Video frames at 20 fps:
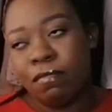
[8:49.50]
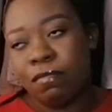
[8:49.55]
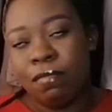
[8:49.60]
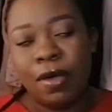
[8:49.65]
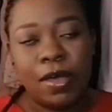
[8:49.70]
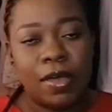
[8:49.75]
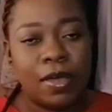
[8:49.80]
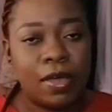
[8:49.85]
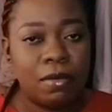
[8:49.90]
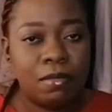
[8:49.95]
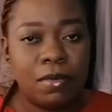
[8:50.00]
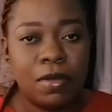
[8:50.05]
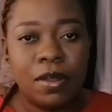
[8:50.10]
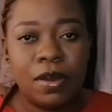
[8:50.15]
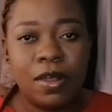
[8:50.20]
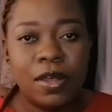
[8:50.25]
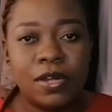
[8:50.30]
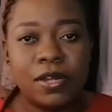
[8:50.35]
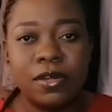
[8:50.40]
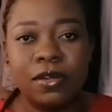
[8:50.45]
by Kim
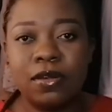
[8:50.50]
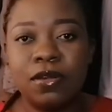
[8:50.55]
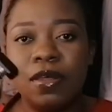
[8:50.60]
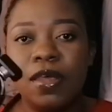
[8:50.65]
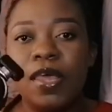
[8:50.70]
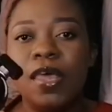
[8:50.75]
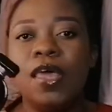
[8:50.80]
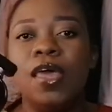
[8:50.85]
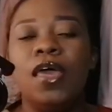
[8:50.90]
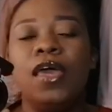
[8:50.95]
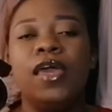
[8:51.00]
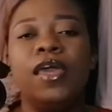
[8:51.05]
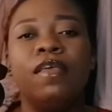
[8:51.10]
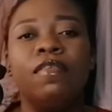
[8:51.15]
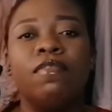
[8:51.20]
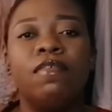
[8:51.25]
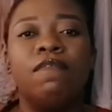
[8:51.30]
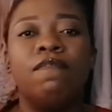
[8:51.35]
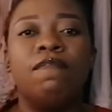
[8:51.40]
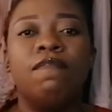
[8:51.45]
Kardashian.
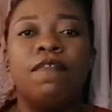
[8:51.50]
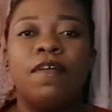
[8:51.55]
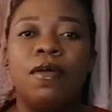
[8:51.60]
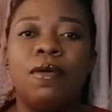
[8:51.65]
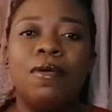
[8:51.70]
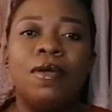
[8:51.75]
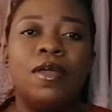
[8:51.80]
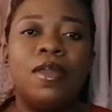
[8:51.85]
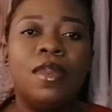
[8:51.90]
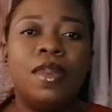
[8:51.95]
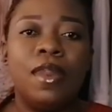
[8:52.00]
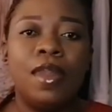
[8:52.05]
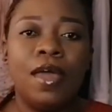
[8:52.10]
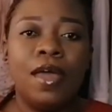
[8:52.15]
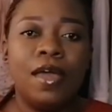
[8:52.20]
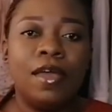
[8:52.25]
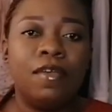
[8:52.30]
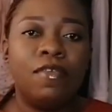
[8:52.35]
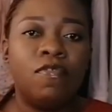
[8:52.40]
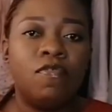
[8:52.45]
It's a very
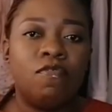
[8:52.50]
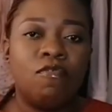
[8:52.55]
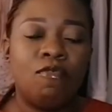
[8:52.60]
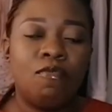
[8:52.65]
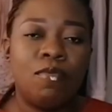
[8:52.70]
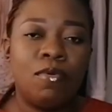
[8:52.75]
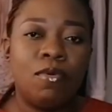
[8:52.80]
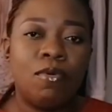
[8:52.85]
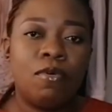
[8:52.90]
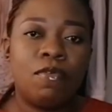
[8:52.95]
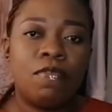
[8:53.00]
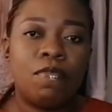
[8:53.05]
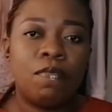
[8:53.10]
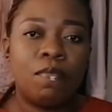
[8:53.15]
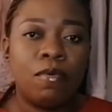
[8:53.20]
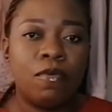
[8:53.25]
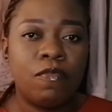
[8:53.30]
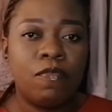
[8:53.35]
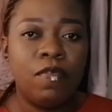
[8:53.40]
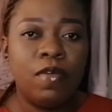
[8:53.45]
nice
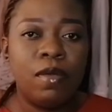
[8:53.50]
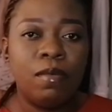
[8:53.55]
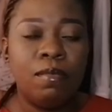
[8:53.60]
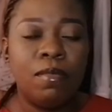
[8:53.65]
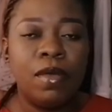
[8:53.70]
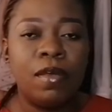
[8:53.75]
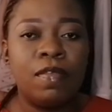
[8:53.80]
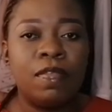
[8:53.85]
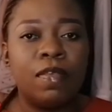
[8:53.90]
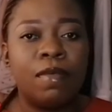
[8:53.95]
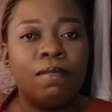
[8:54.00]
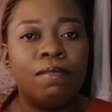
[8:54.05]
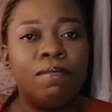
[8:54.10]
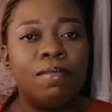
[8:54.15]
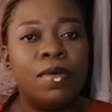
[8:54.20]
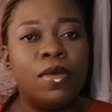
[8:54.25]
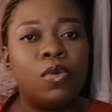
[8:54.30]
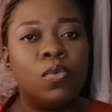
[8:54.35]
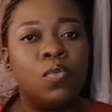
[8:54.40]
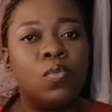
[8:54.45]
tuberose perfume. It's a
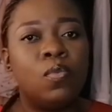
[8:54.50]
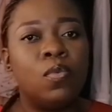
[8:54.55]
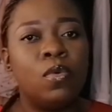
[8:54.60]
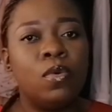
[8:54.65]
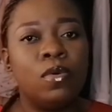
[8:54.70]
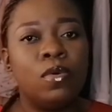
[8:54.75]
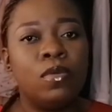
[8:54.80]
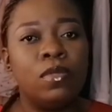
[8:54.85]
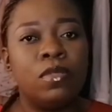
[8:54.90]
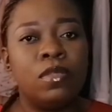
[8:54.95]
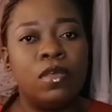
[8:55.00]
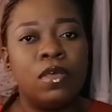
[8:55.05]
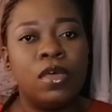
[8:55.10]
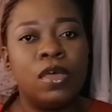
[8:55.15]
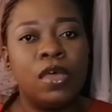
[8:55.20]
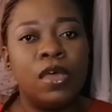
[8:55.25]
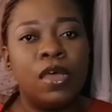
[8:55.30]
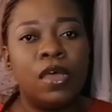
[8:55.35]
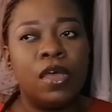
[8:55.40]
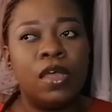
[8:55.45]
bit
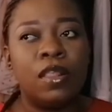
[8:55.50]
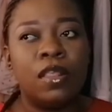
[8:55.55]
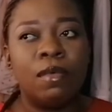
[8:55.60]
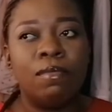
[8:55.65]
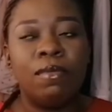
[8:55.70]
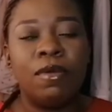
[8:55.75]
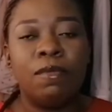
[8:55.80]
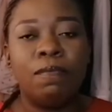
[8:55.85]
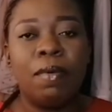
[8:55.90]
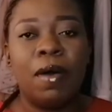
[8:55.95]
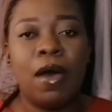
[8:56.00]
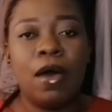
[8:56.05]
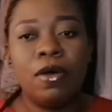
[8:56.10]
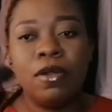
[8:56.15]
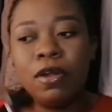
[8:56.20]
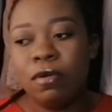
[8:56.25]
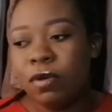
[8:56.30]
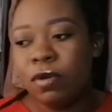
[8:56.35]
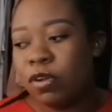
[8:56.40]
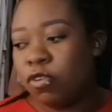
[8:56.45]
woody, it's a bit
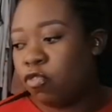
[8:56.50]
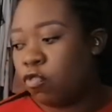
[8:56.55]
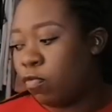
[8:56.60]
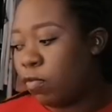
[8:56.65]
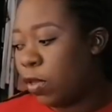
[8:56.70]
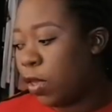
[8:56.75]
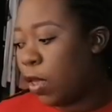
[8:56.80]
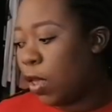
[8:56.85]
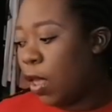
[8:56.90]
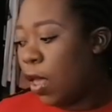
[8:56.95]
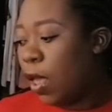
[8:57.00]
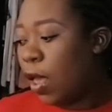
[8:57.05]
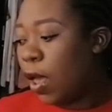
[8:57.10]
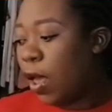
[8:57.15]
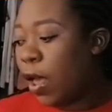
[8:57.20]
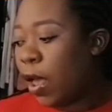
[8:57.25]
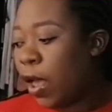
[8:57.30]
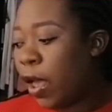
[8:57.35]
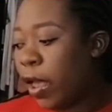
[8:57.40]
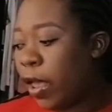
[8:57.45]
powdery to me.
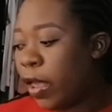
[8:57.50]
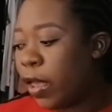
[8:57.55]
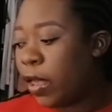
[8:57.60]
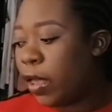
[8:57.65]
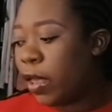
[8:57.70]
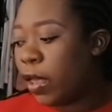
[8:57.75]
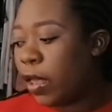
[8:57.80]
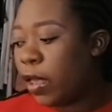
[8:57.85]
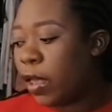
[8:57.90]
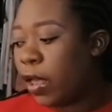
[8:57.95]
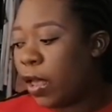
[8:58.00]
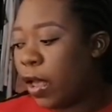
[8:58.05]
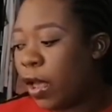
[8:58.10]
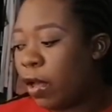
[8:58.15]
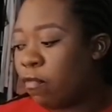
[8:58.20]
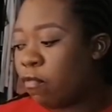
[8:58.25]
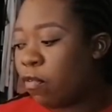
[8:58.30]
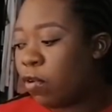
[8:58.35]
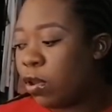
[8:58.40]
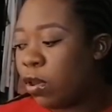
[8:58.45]

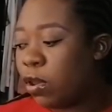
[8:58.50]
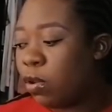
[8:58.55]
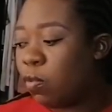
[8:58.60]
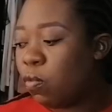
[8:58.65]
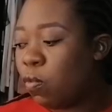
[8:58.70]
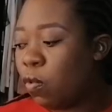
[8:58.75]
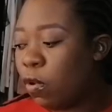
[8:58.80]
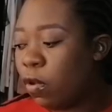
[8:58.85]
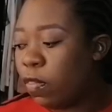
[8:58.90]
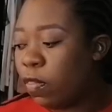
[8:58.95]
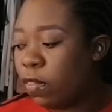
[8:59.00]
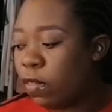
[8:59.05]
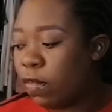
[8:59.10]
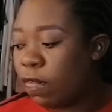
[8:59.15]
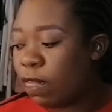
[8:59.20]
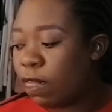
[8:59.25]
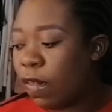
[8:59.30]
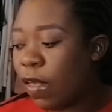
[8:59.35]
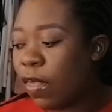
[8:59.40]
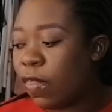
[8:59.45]
I've only worn
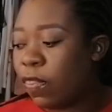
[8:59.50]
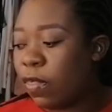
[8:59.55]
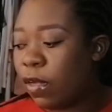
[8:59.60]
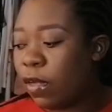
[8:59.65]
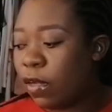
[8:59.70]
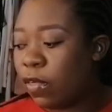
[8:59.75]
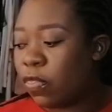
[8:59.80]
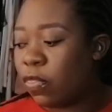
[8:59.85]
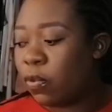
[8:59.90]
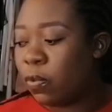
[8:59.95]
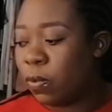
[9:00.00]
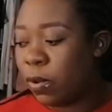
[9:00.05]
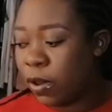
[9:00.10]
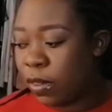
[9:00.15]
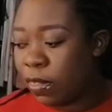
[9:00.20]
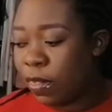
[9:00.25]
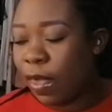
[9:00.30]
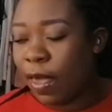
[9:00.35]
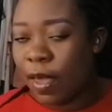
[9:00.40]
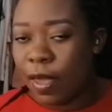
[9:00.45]
this, I think,
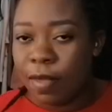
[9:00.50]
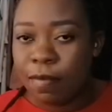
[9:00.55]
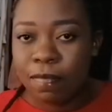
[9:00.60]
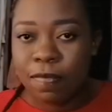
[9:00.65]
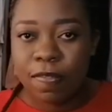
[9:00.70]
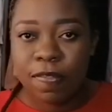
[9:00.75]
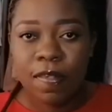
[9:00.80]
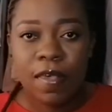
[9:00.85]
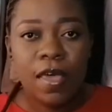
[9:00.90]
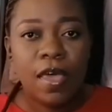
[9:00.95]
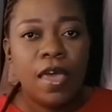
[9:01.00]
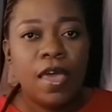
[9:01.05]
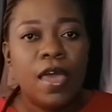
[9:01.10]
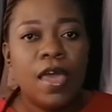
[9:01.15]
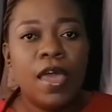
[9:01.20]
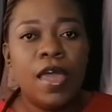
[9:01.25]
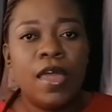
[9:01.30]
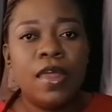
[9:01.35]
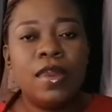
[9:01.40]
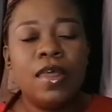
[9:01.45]
3 times,
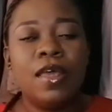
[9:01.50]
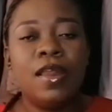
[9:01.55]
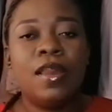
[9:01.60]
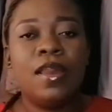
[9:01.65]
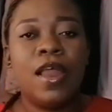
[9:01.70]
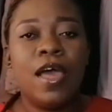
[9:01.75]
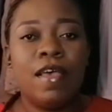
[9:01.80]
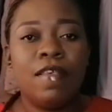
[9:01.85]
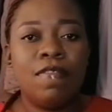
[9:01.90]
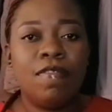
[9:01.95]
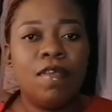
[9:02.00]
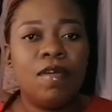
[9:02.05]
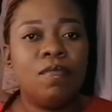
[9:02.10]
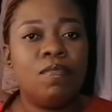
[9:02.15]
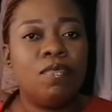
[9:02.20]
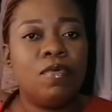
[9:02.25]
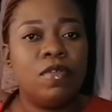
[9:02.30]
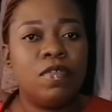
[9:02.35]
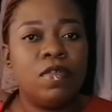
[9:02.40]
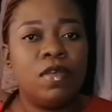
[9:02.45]
and it
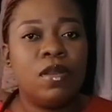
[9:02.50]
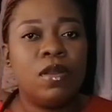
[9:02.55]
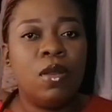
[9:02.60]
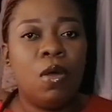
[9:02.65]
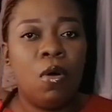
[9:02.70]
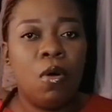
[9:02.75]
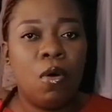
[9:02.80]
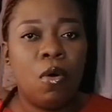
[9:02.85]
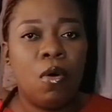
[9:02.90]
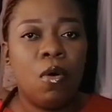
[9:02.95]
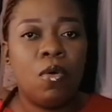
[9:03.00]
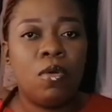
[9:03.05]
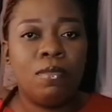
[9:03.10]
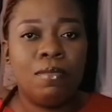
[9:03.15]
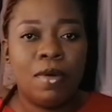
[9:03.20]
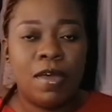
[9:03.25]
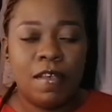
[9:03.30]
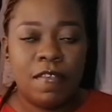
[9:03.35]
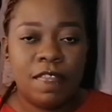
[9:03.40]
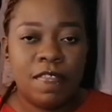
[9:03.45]
lasted pretty long
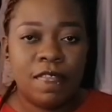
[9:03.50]
on my